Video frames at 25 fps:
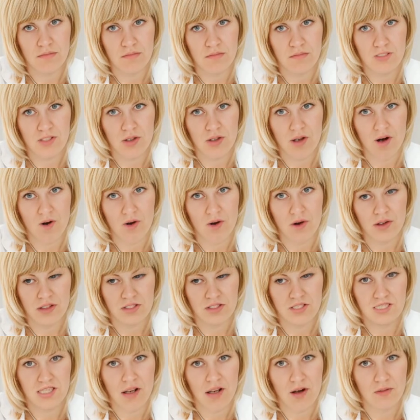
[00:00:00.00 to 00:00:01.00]
The heart
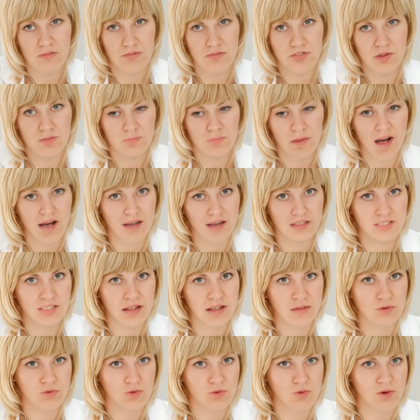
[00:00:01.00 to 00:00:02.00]
itself depends
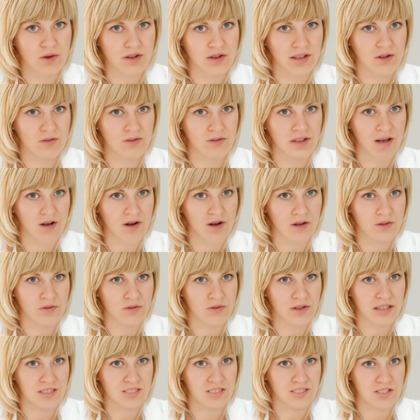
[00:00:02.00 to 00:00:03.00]
on coronary
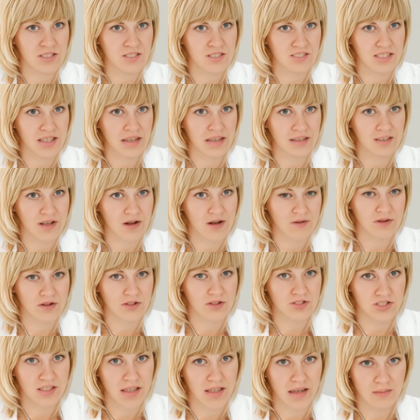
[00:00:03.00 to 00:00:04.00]
arteries to stay
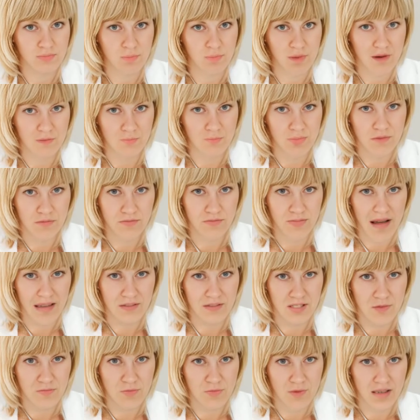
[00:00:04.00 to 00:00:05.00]
nourished and pump
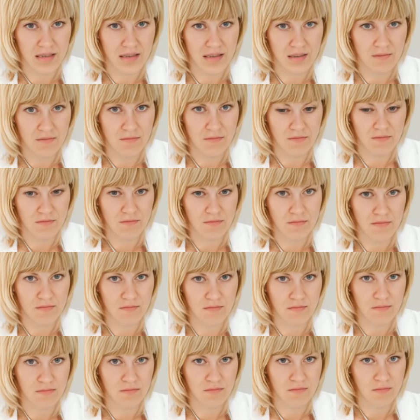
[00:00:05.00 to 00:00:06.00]
effectively.
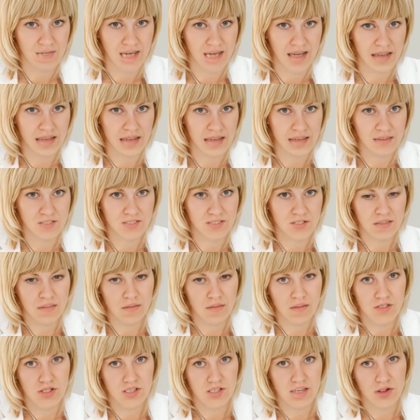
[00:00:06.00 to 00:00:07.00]
8.
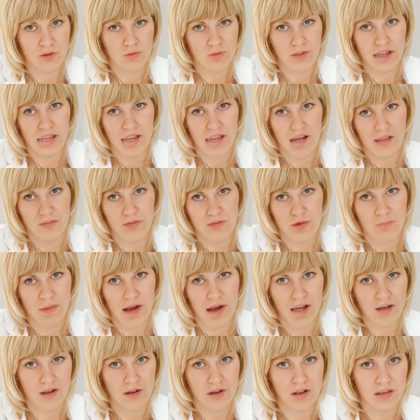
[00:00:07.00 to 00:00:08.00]
Healing and
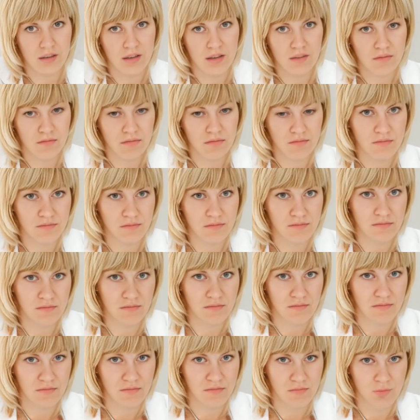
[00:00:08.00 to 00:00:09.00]
repair.
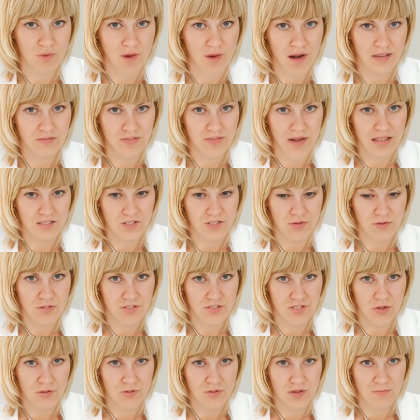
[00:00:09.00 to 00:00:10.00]
Blood vessels
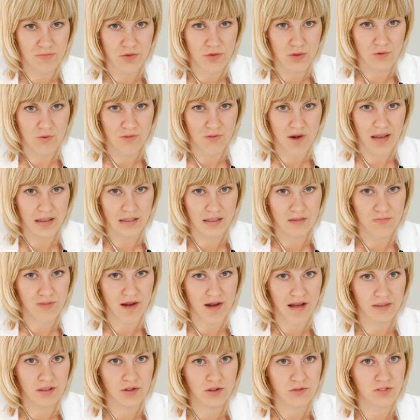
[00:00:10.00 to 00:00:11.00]
deliver clotting
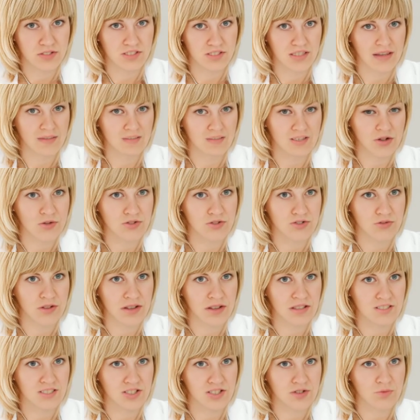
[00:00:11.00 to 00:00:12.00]
factors and
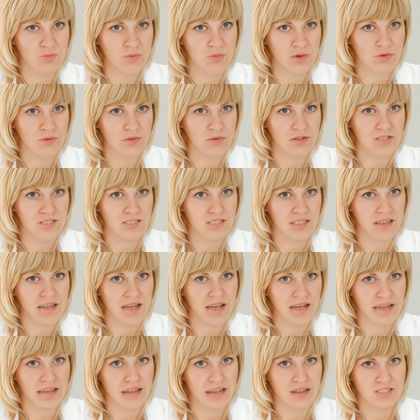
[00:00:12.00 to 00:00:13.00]
nutrients to wounds,
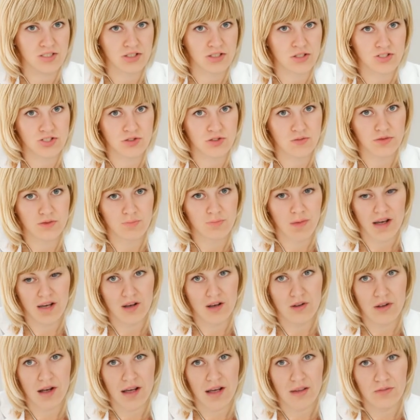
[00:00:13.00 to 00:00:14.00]
aiding tissue
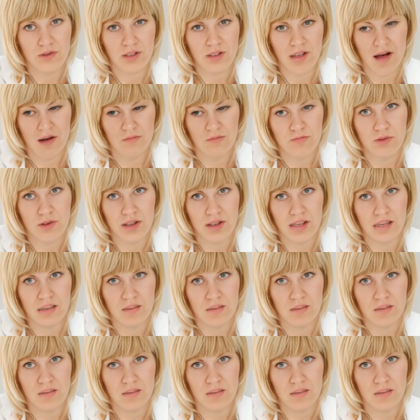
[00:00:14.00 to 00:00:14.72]
repair and recovery.